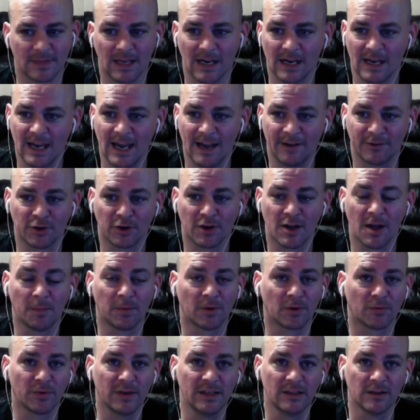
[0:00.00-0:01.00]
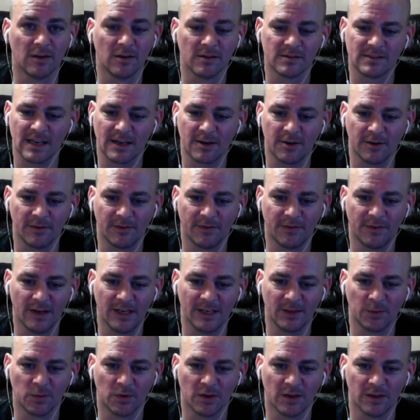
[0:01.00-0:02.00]
after a couple of reloads, I couldn't
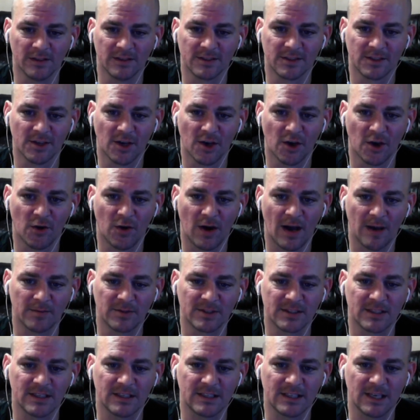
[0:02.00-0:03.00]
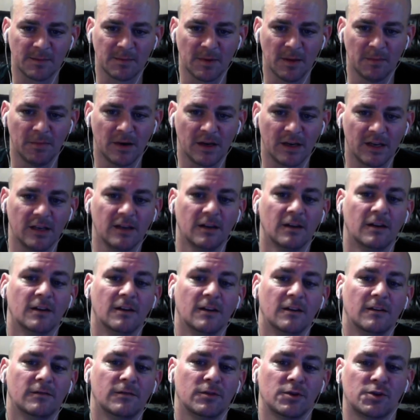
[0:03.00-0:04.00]
find one, so I'm just gonna take my buddy
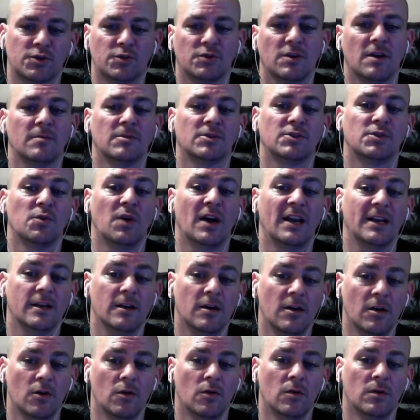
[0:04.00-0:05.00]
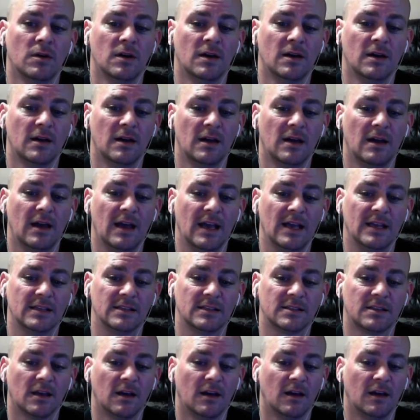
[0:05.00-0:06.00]
Ramos, who I know
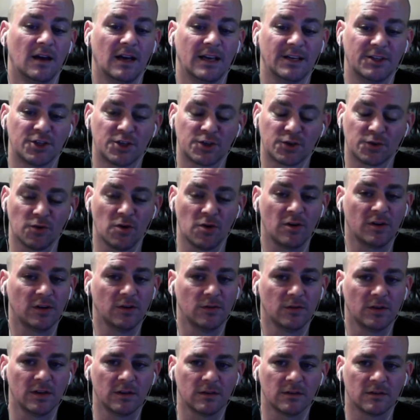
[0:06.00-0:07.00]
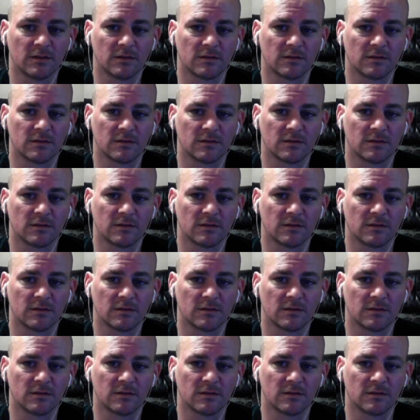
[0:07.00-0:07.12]
has a strong unit,